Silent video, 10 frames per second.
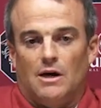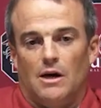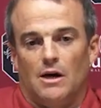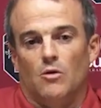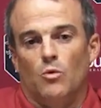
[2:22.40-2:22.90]

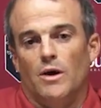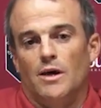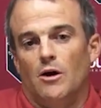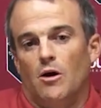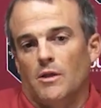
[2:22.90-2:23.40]

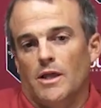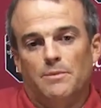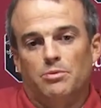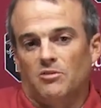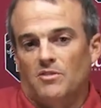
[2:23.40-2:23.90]
way all
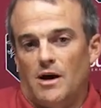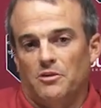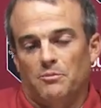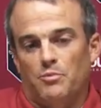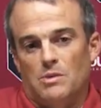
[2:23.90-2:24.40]

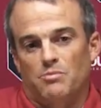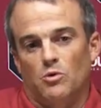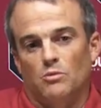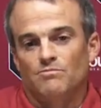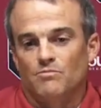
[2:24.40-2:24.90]
80,000+
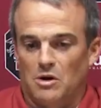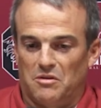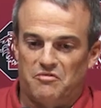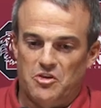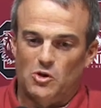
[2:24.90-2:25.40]
people, you
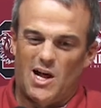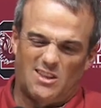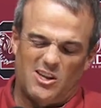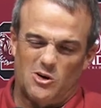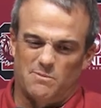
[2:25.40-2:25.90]
know, feel
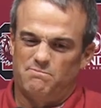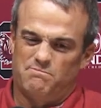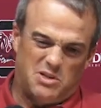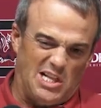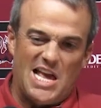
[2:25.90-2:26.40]
like they're
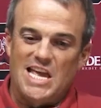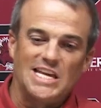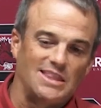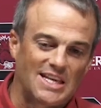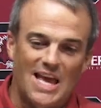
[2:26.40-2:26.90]

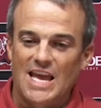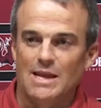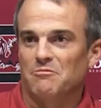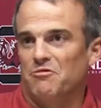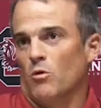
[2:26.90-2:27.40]
playing the
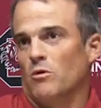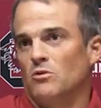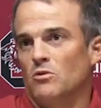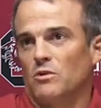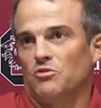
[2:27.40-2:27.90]
game for
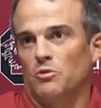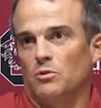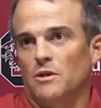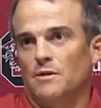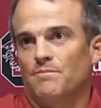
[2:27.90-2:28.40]
you, and
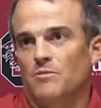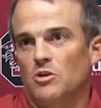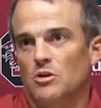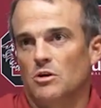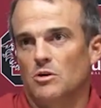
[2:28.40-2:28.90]
truly,
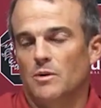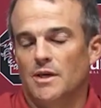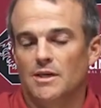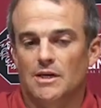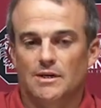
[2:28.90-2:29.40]
you
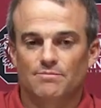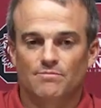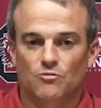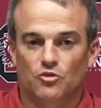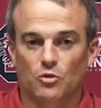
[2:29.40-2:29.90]
know,
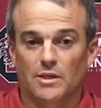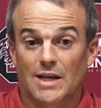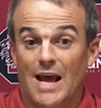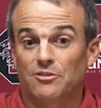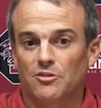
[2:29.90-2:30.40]
truly
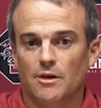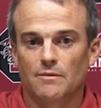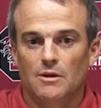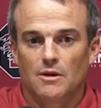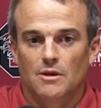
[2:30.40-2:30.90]
an asset